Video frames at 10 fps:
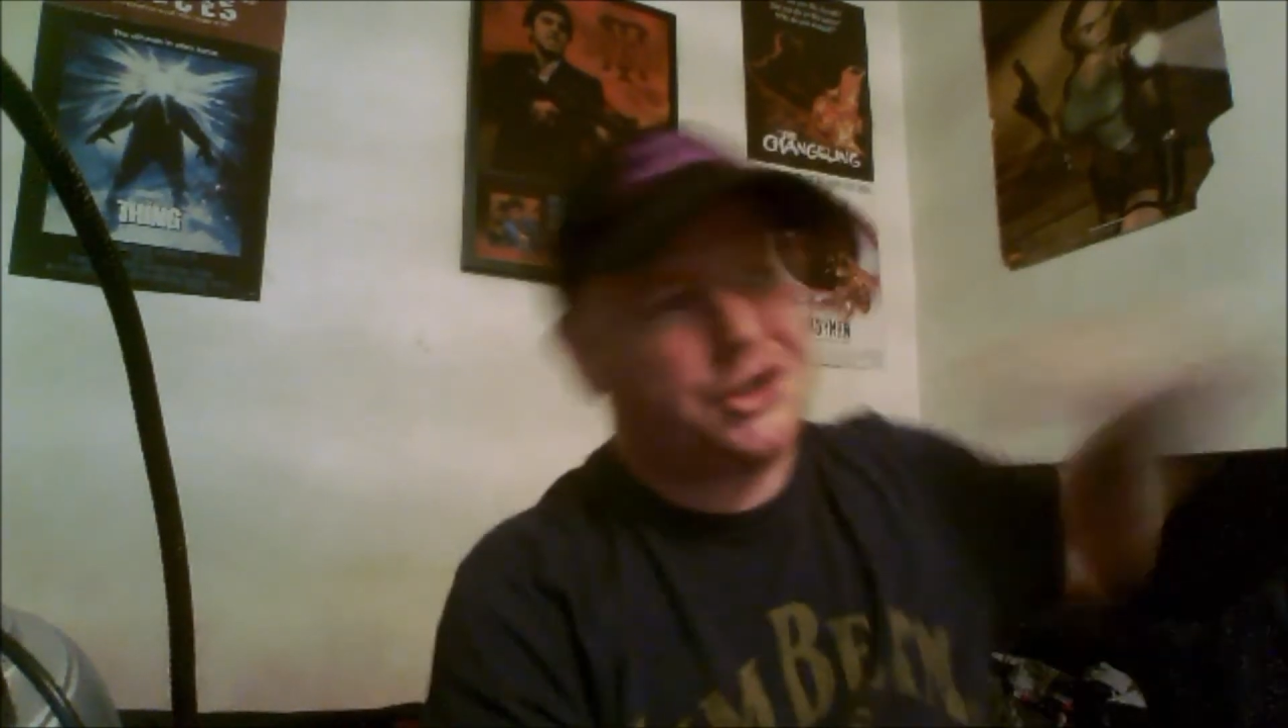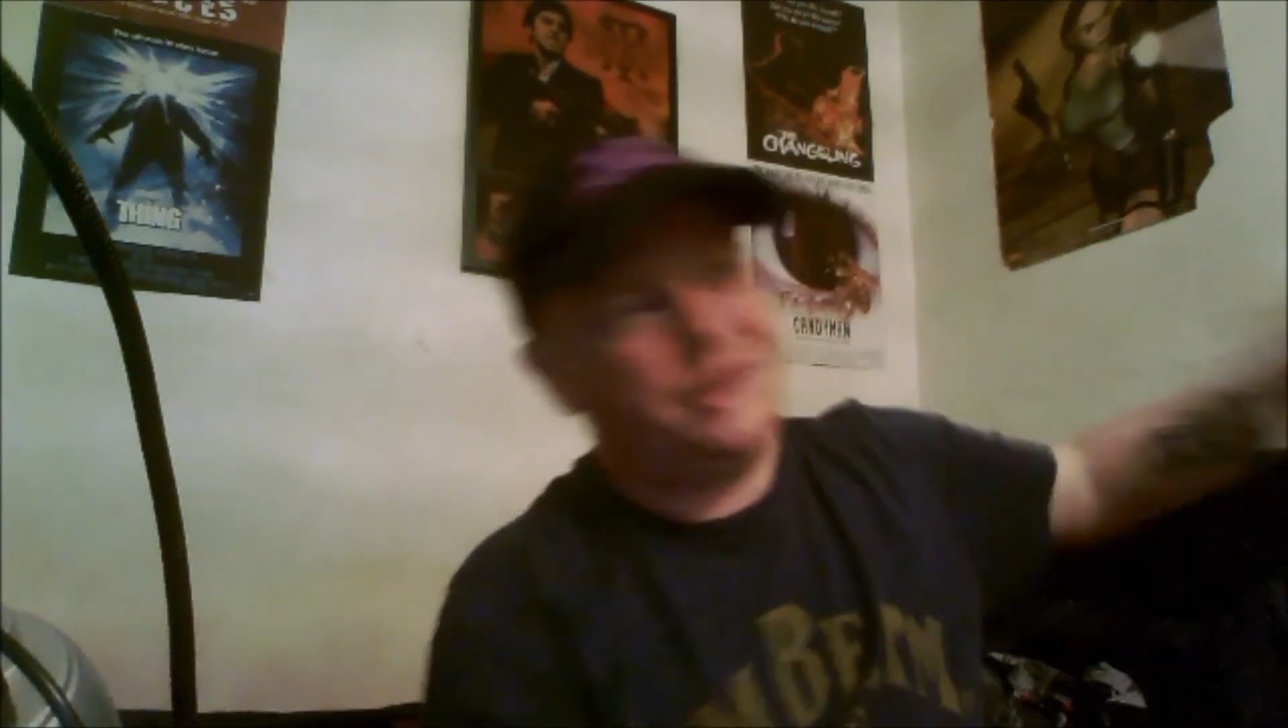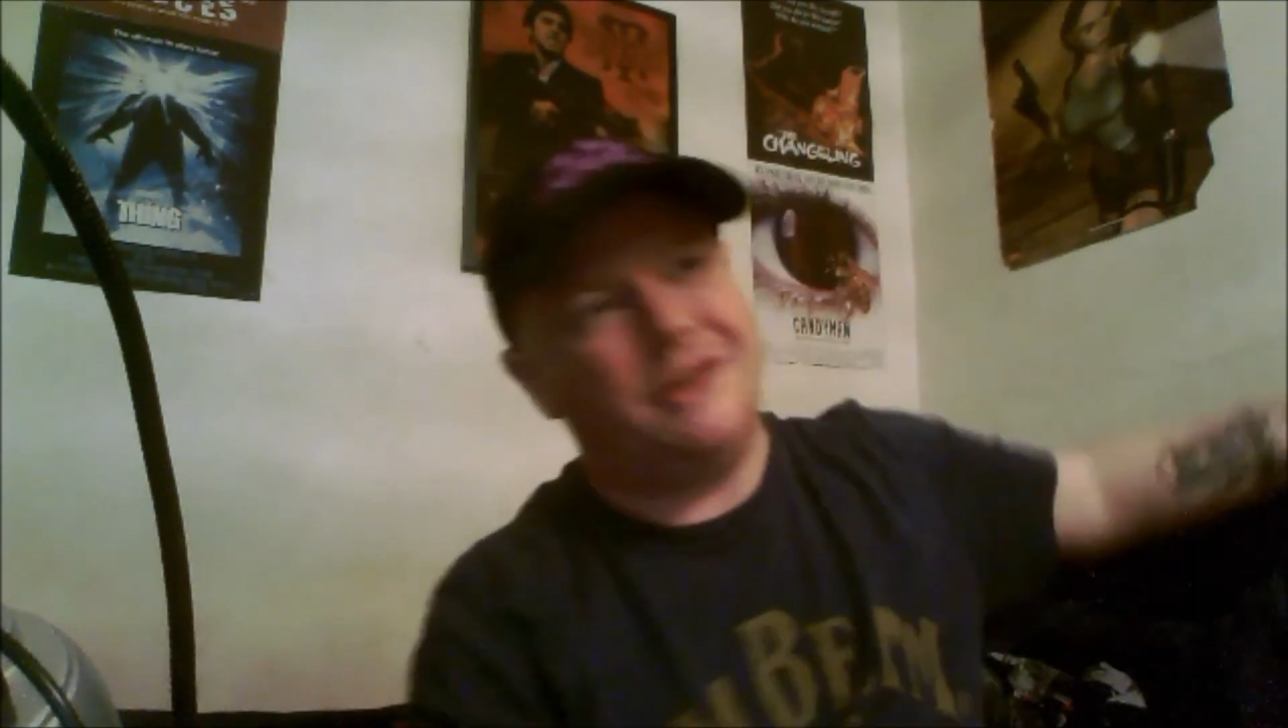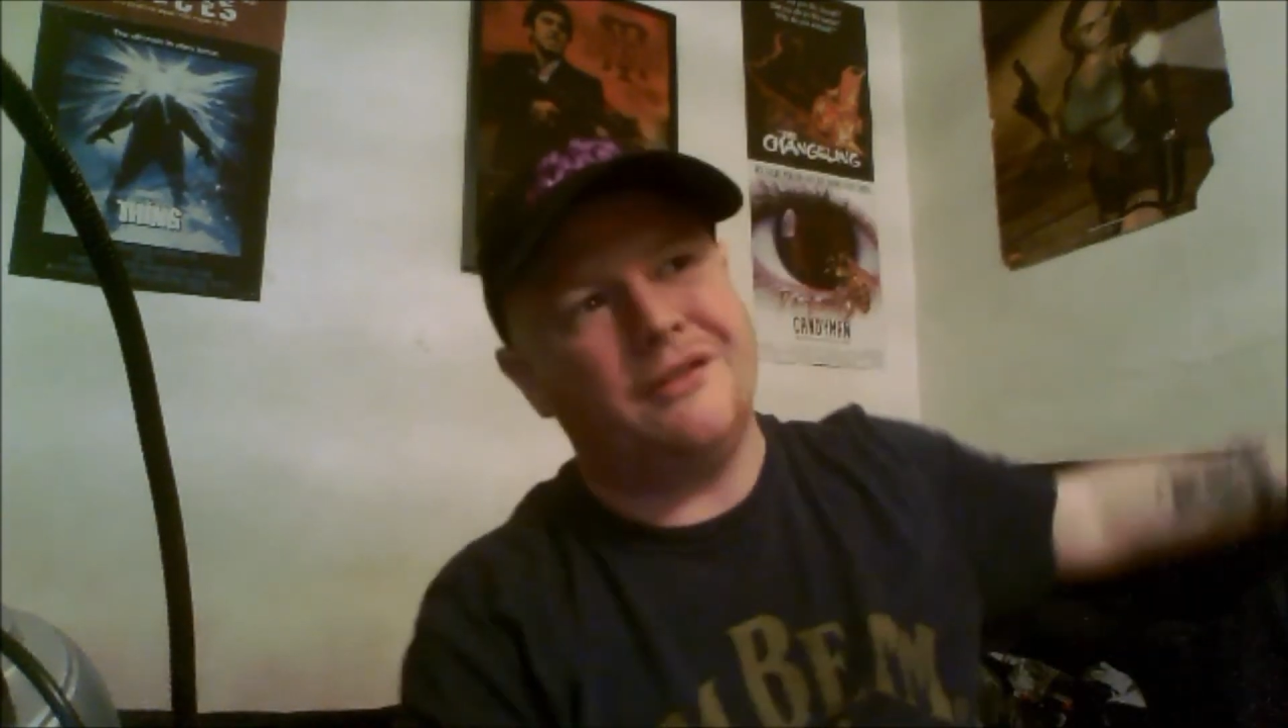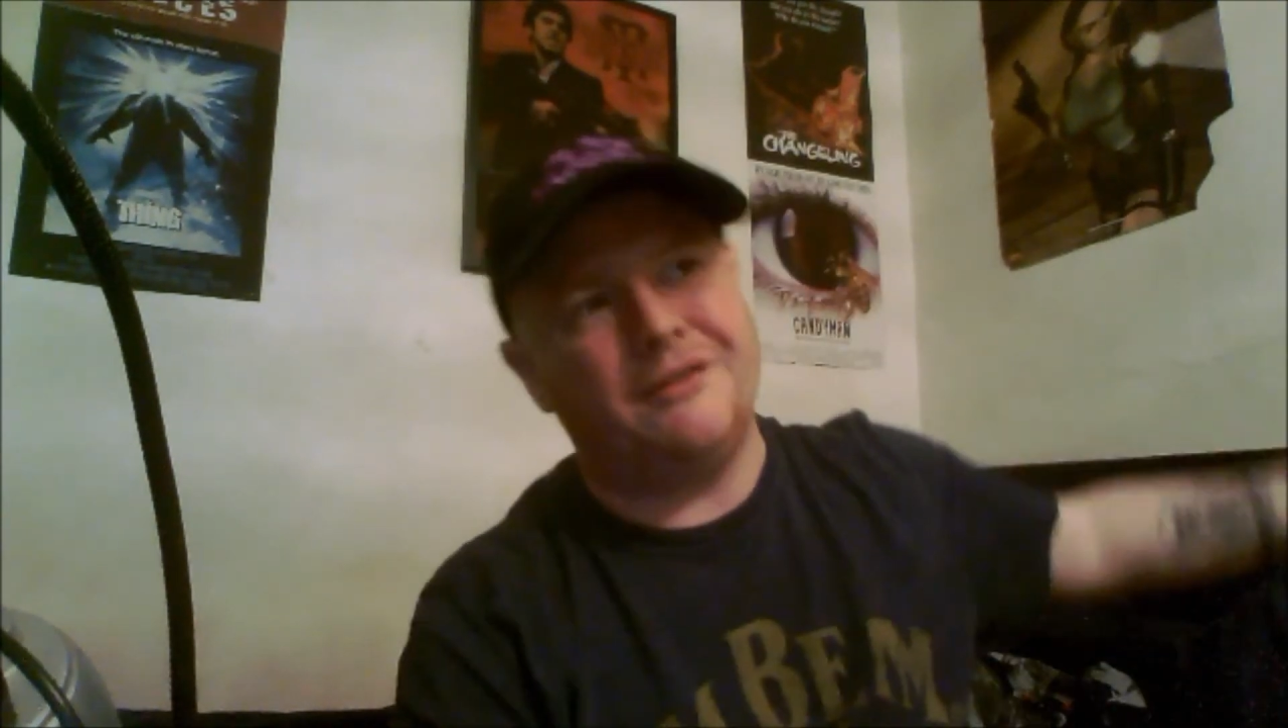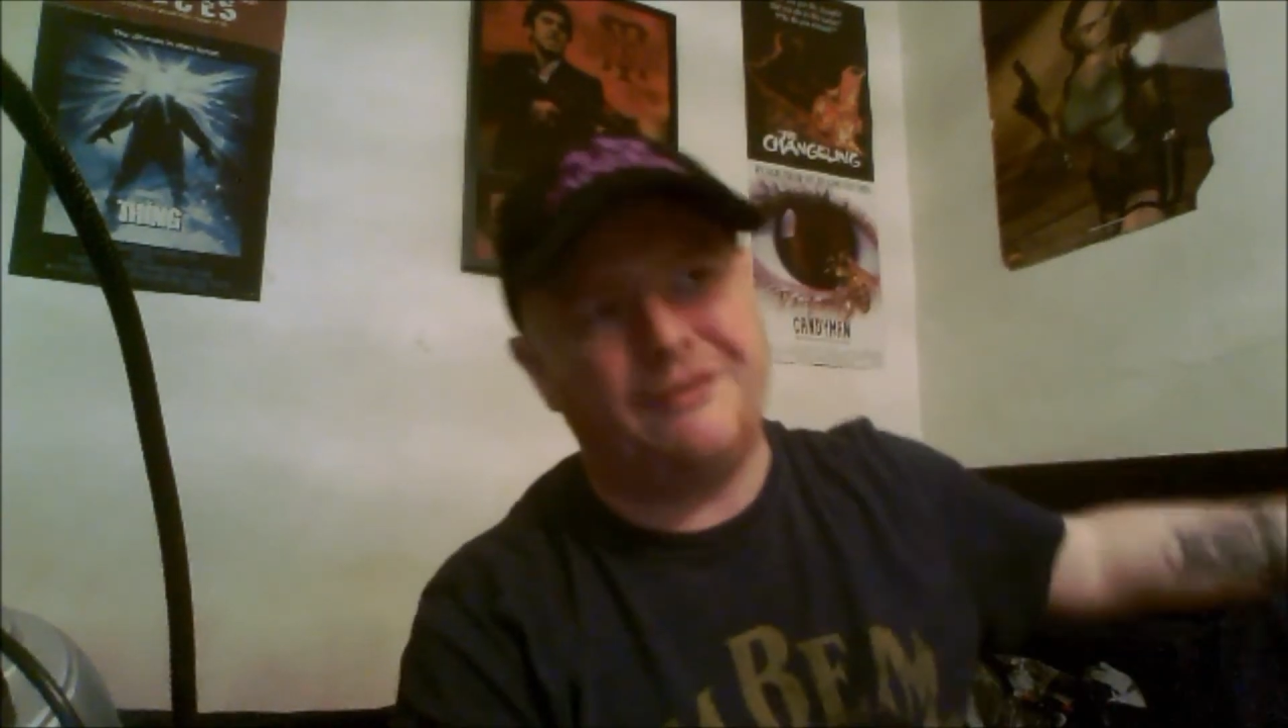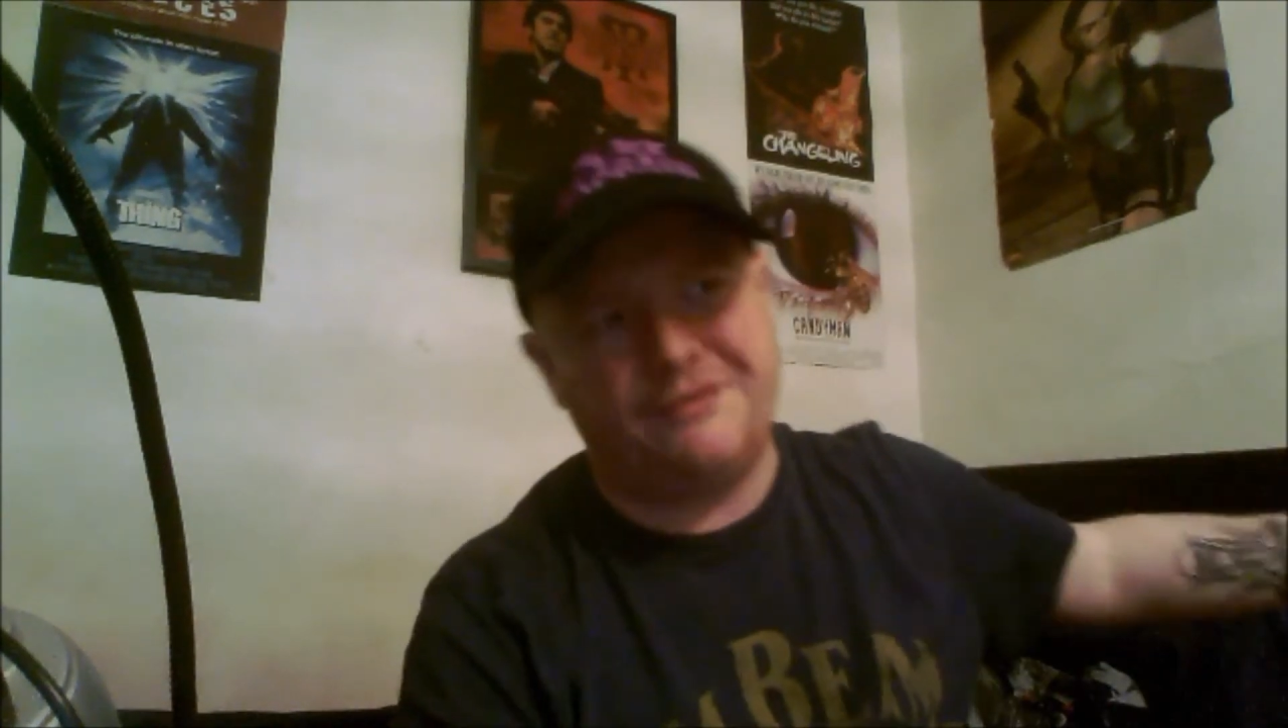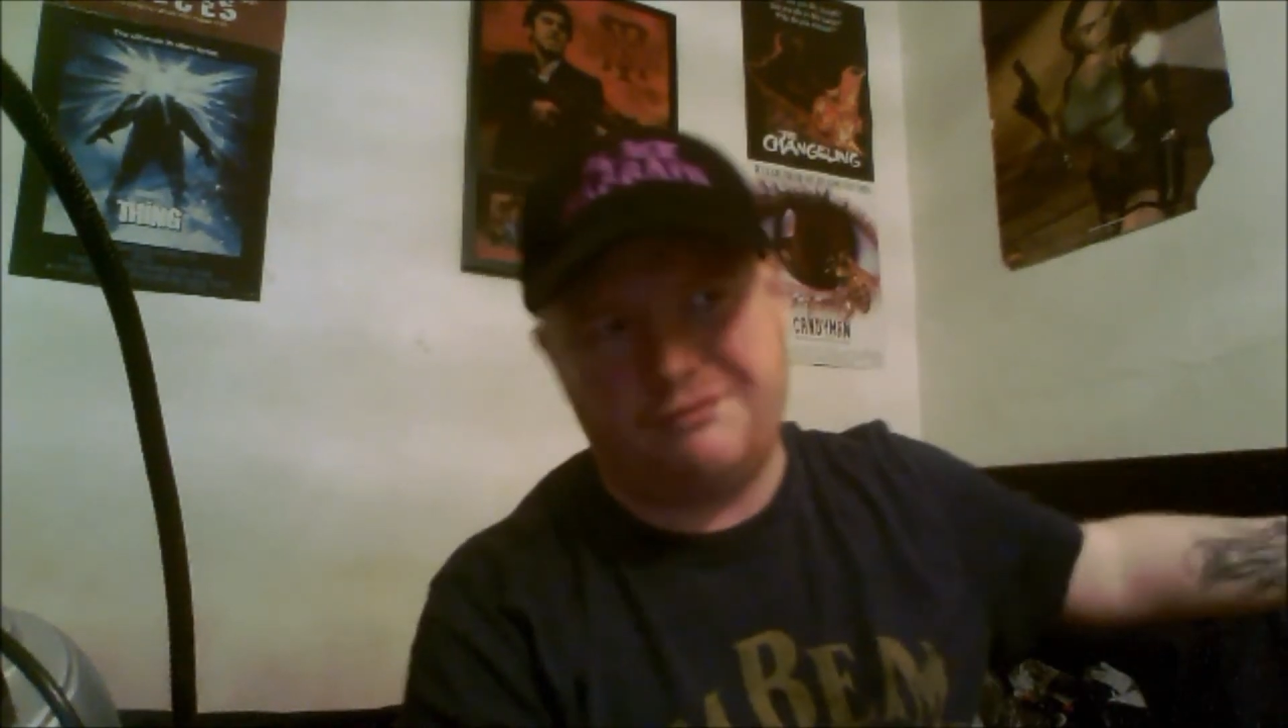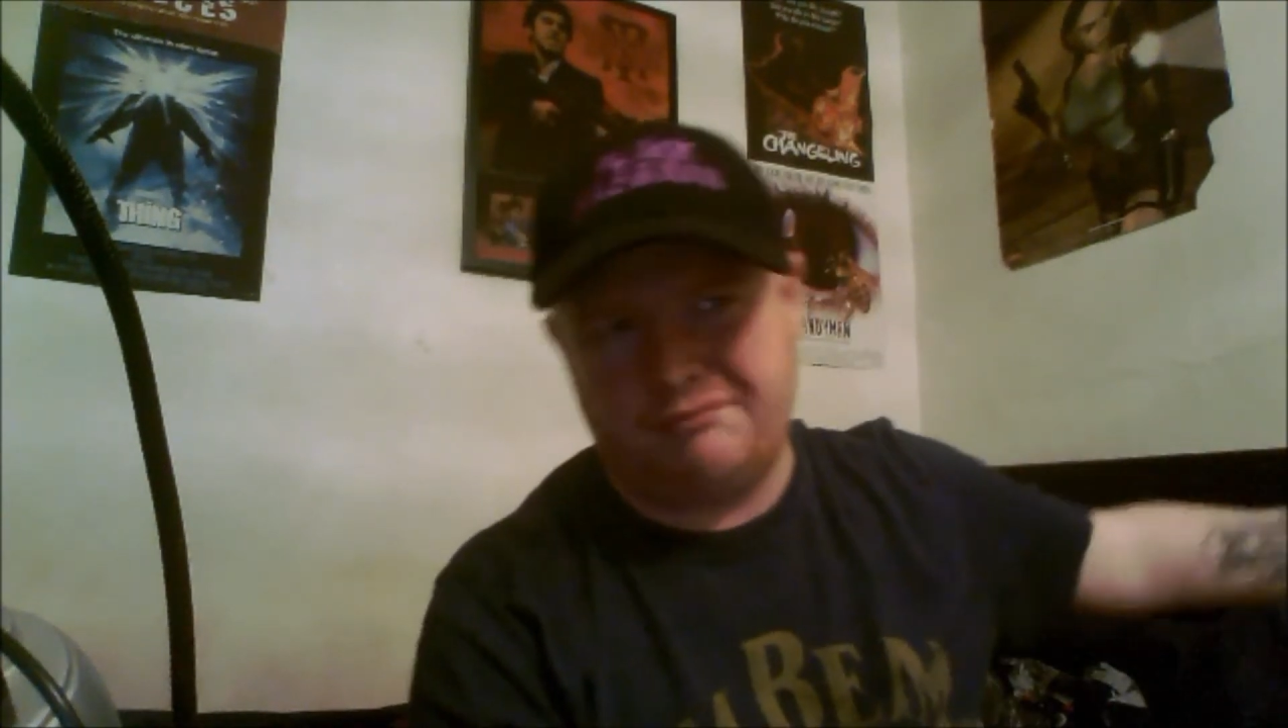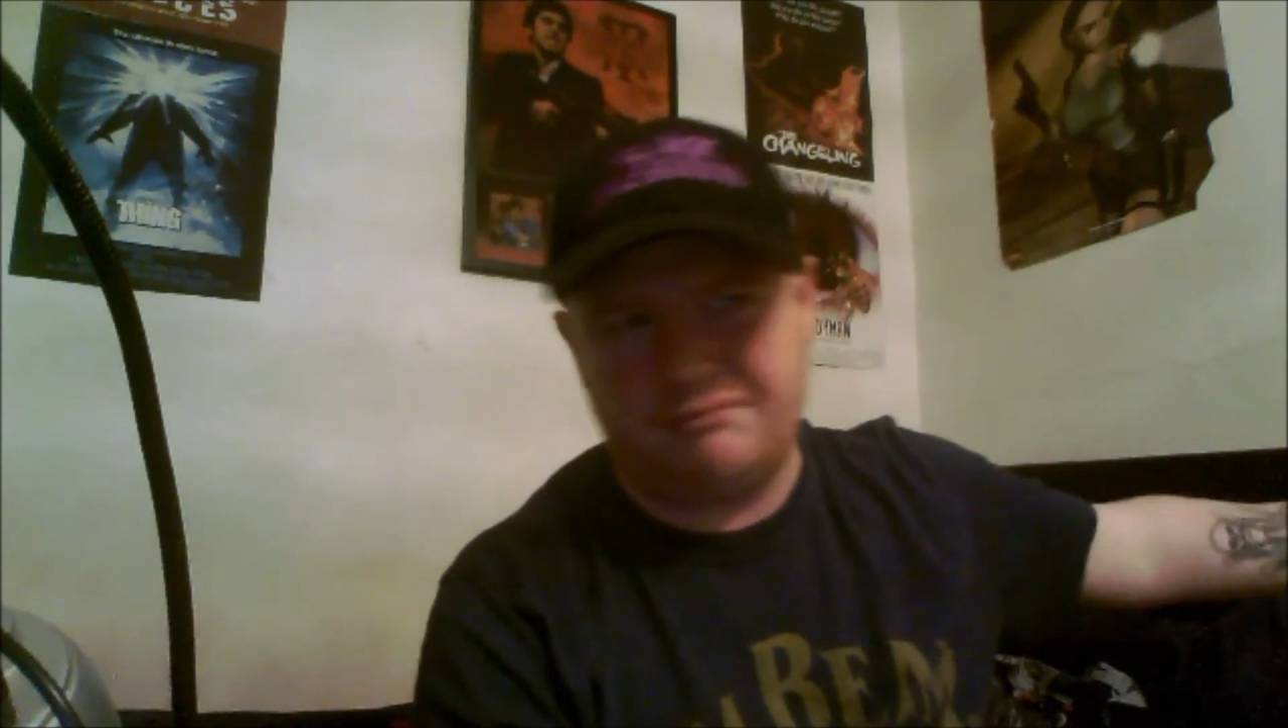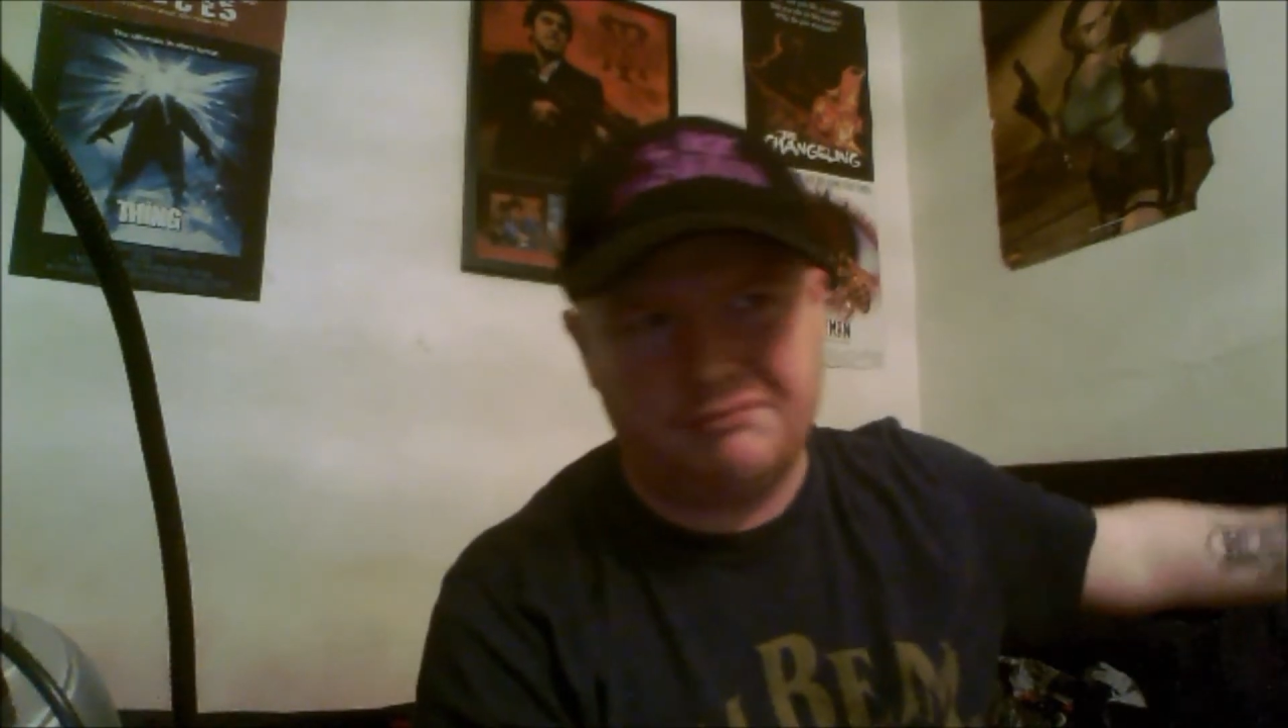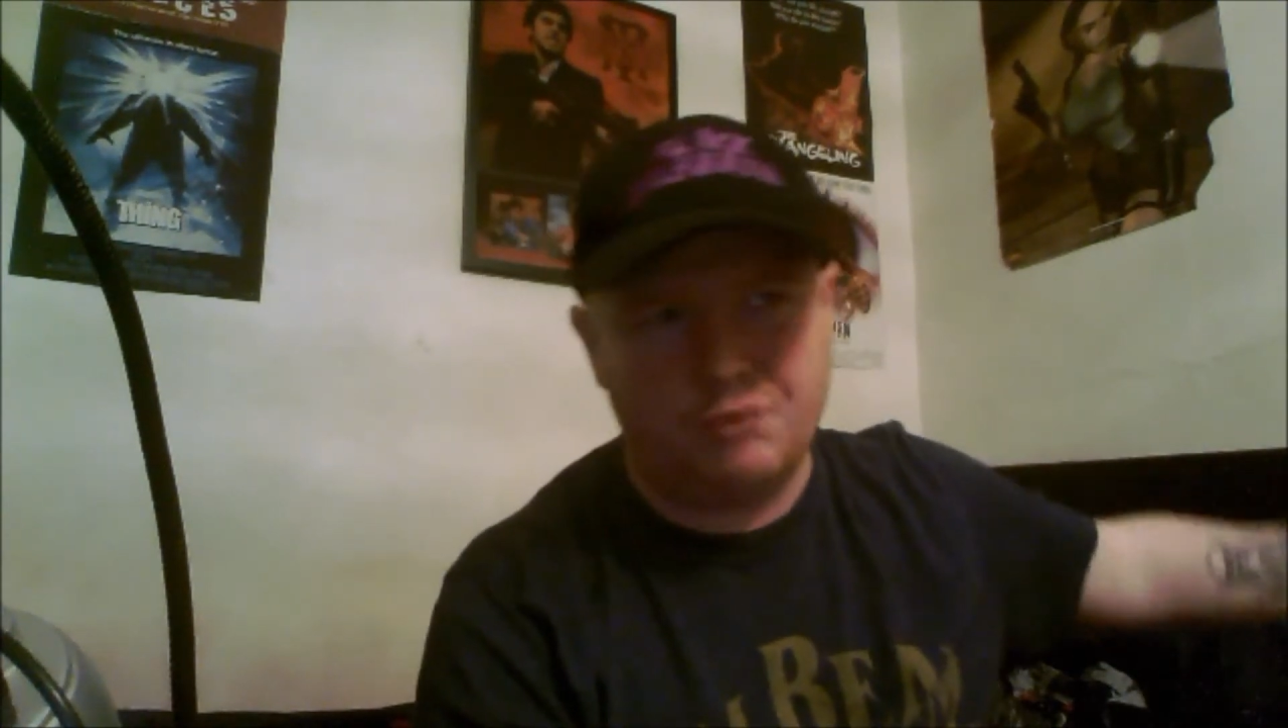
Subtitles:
mostly on